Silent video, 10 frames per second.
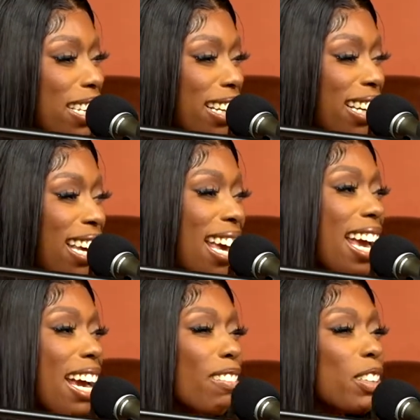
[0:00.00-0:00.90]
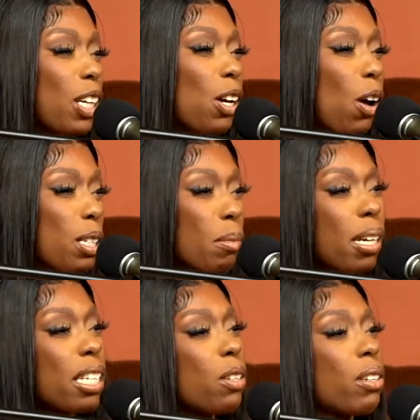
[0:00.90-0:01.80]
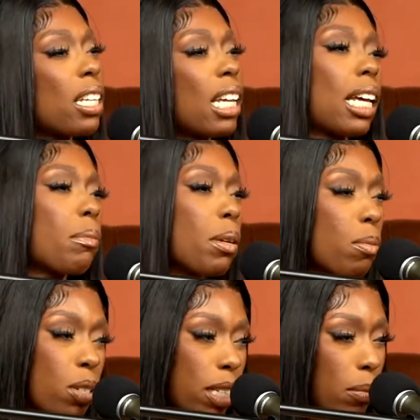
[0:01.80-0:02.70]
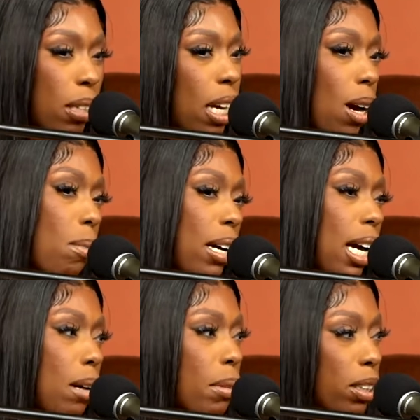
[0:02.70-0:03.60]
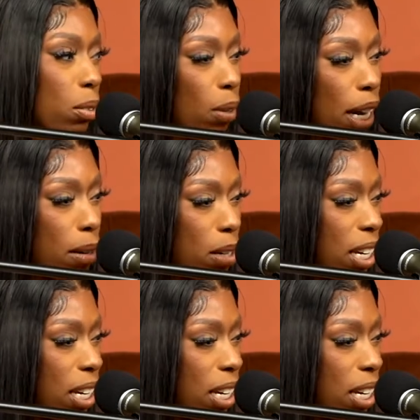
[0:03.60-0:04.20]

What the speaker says: Like, everything costs money. So it's not like people just be like, oh, my God, I'm about to rap.